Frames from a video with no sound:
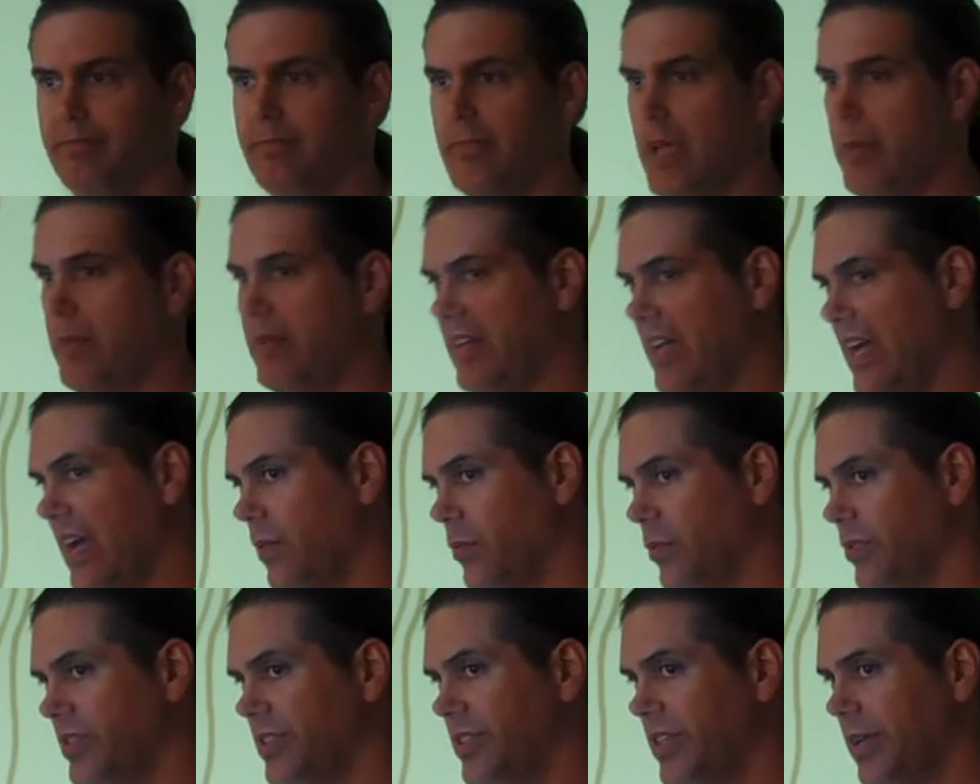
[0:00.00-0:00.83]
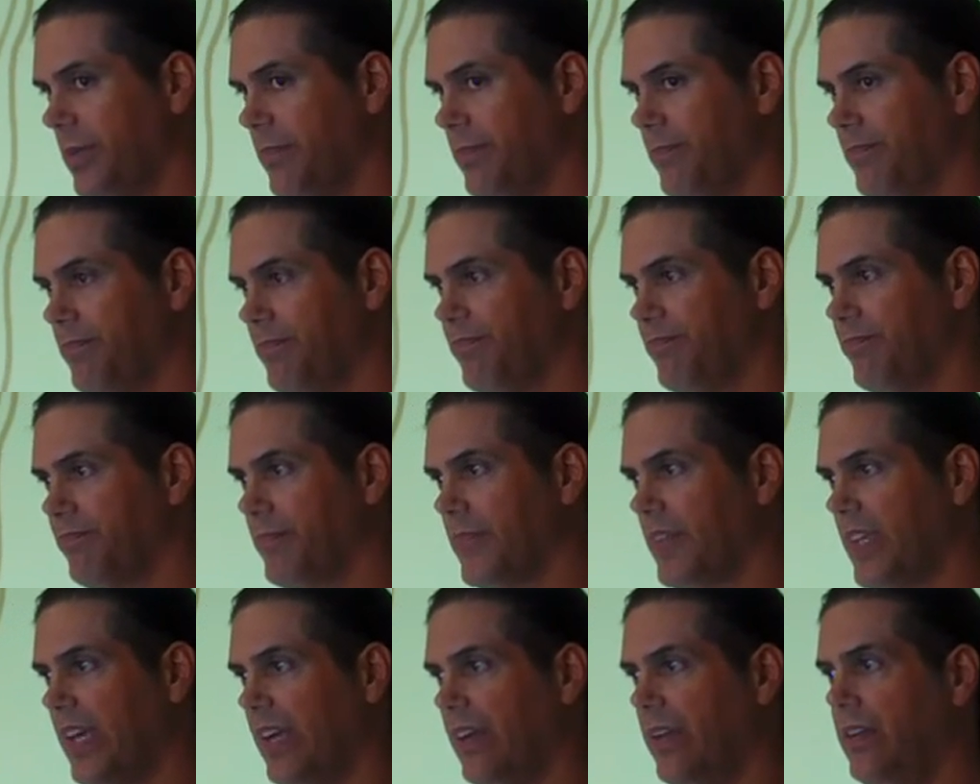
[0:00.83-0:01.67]
Maybe not, we'll see.
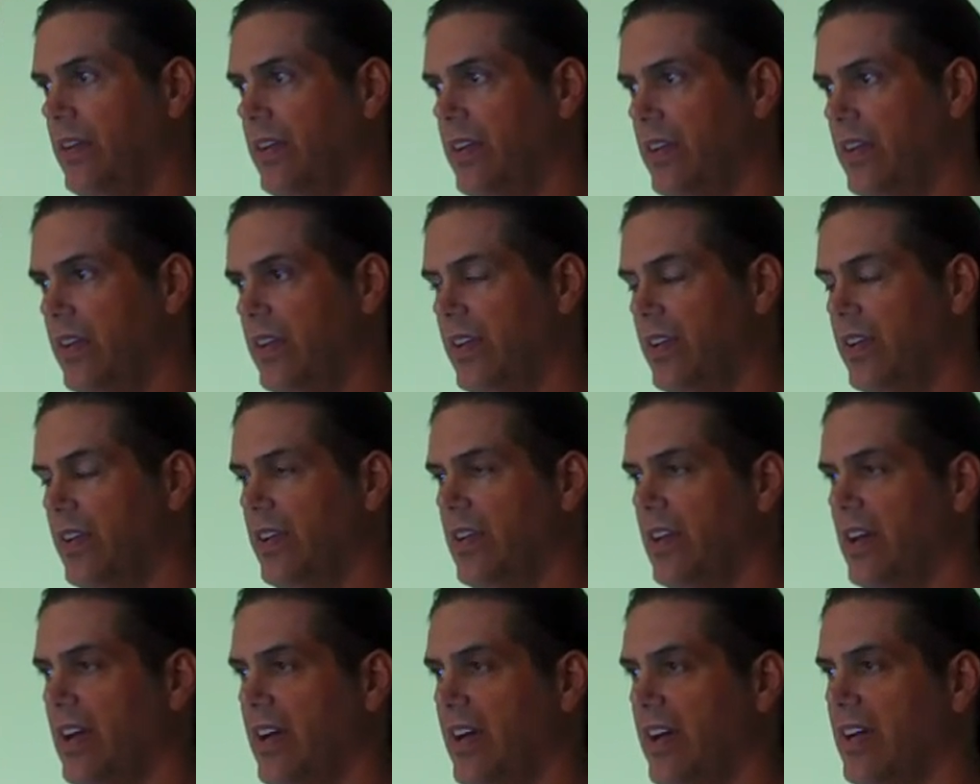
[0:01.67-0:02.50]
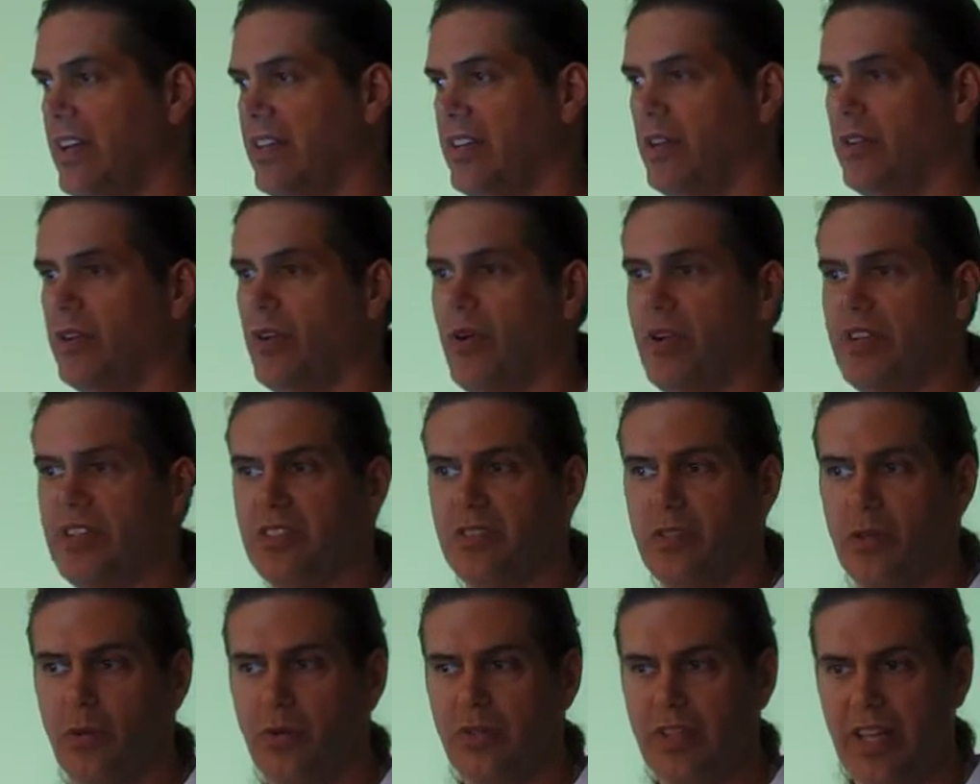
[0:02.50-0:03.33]
Okay. I don't
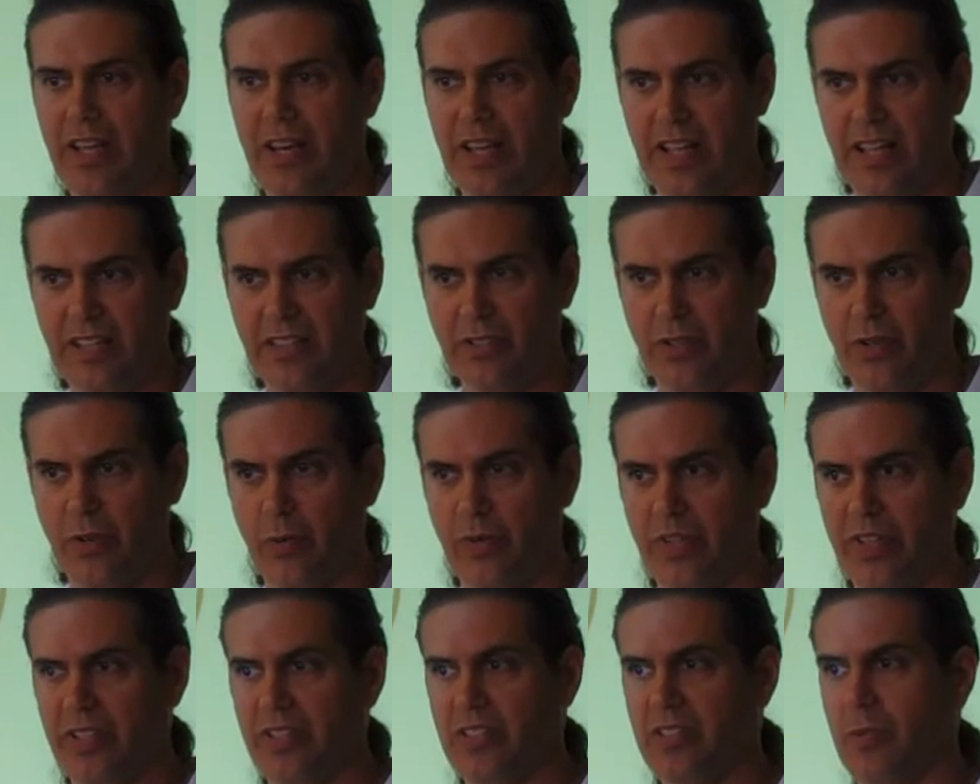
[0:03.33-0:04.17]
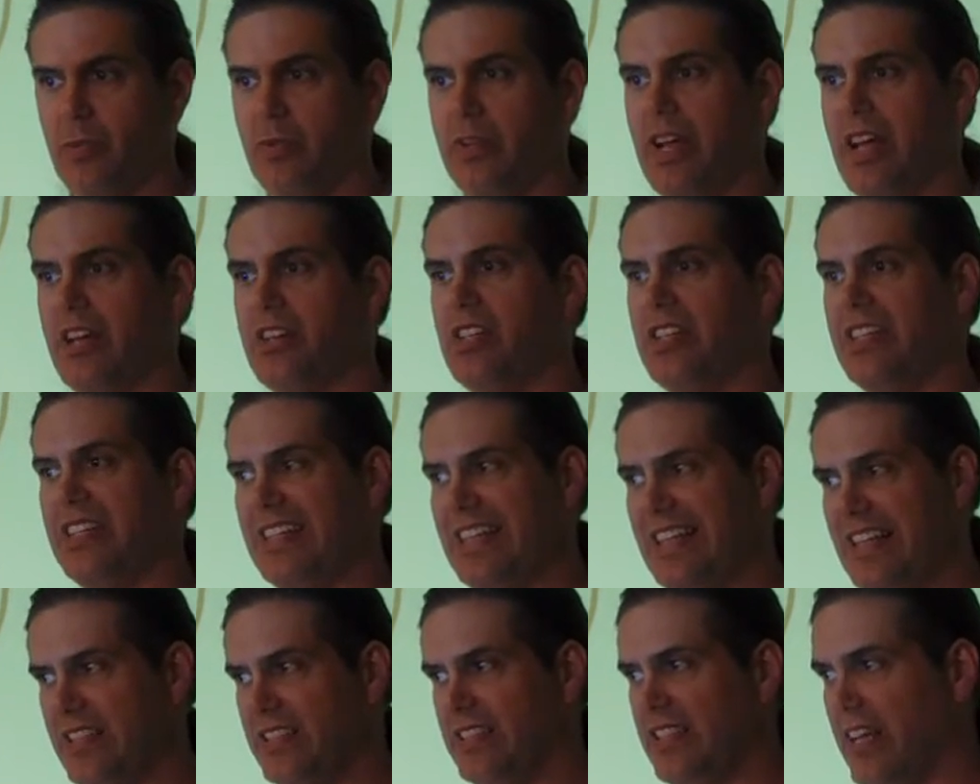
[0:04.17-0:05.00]
always know that answer, whether someone actually
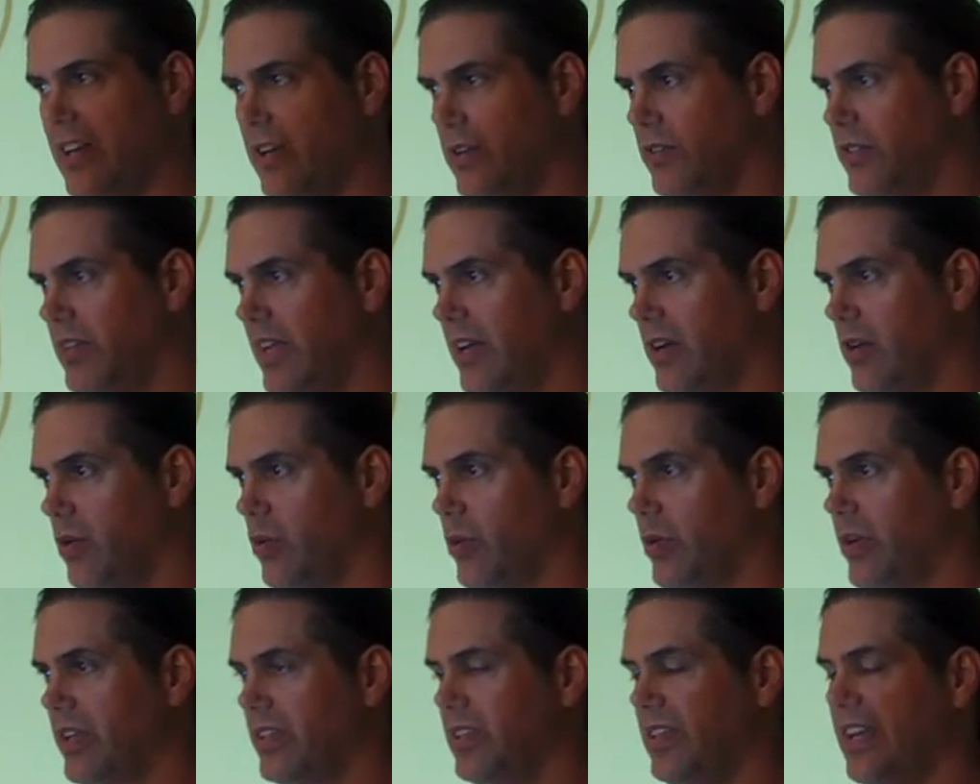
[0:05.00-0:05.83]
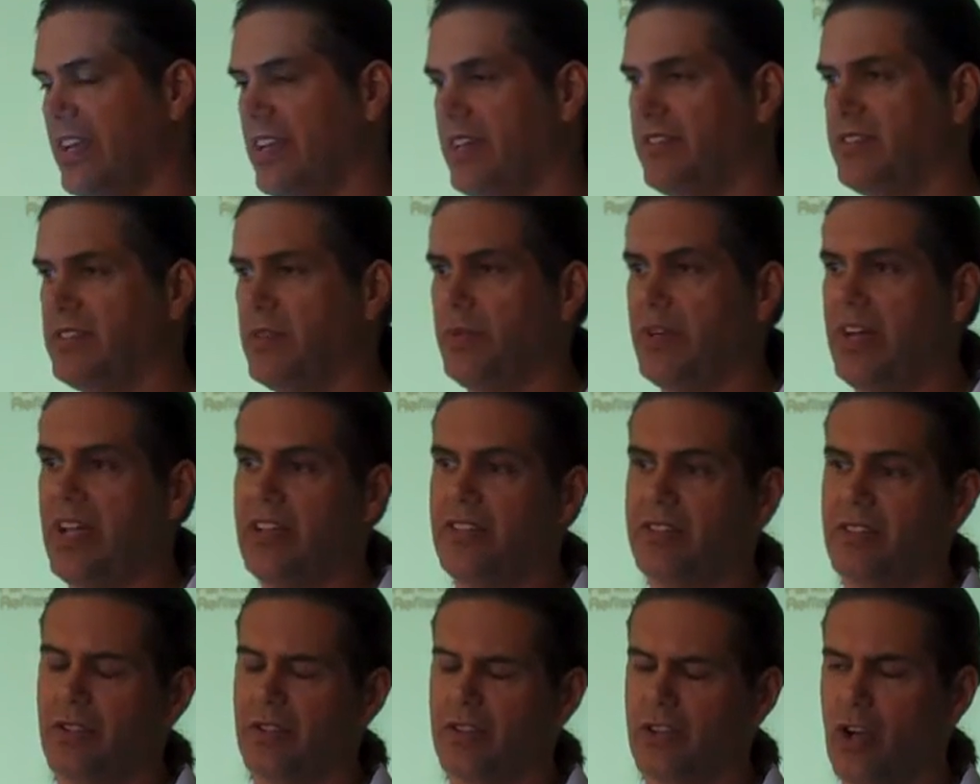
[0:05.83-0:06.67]
needs that organ. Like if someone
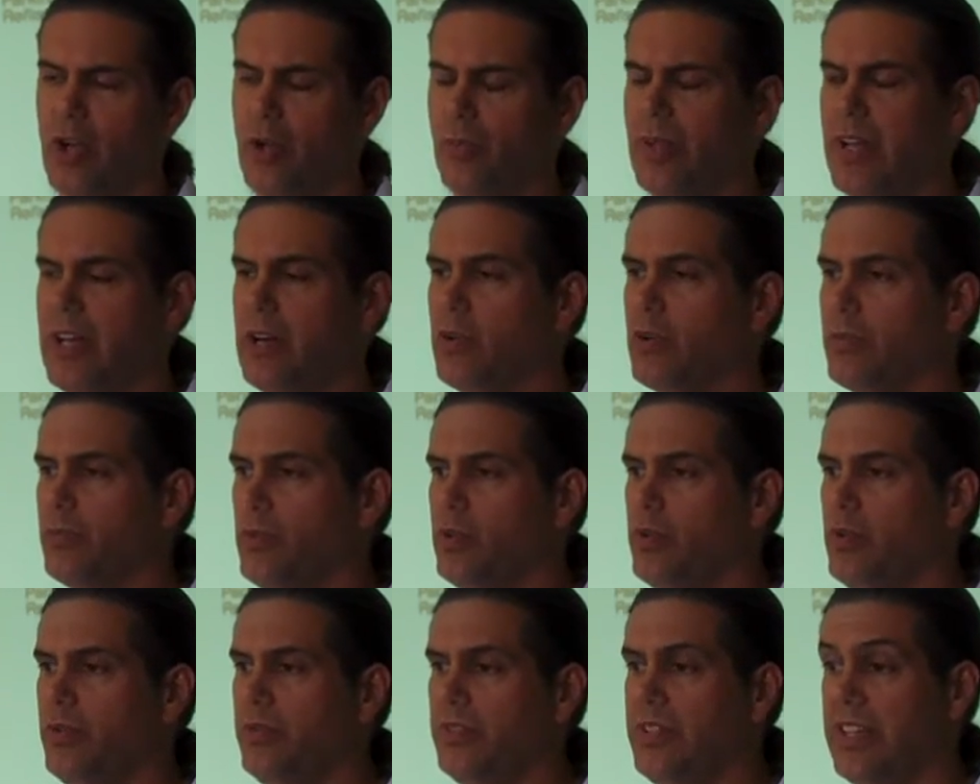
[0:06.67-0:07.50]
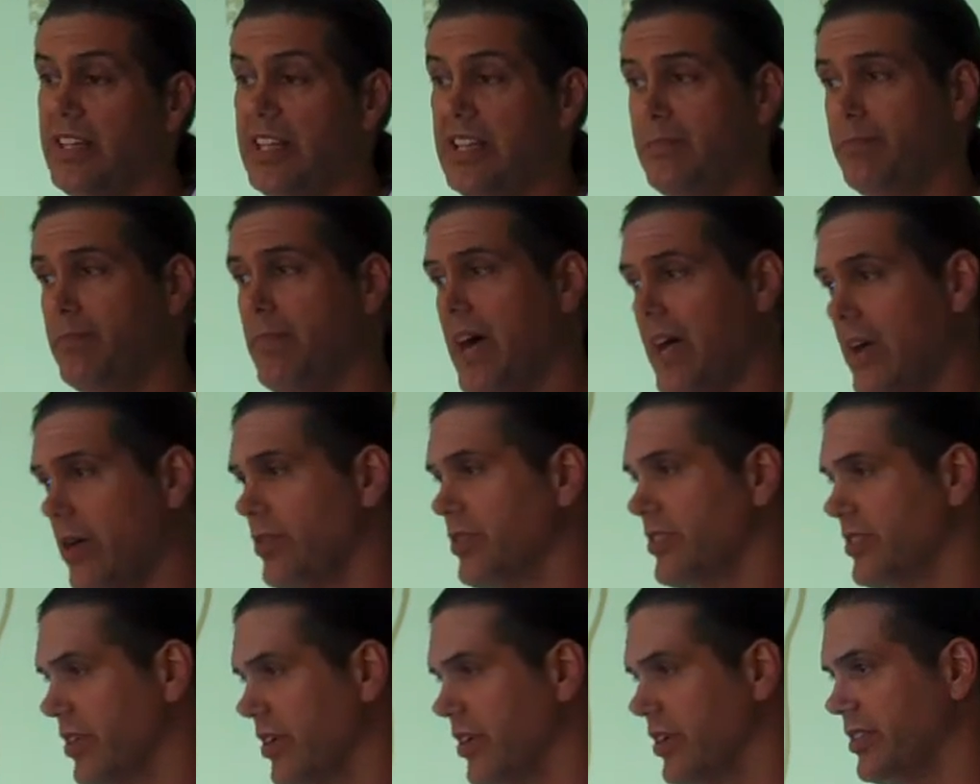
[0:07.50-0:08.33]
has their gallbladder removed, they need
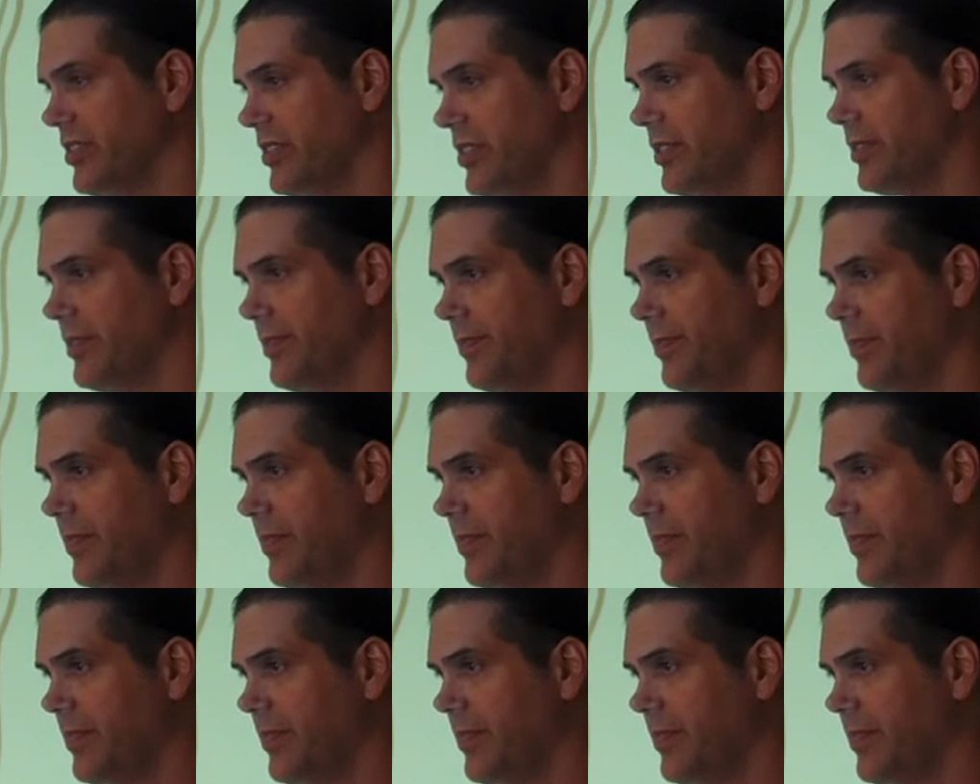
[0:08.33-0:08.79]
bile salts.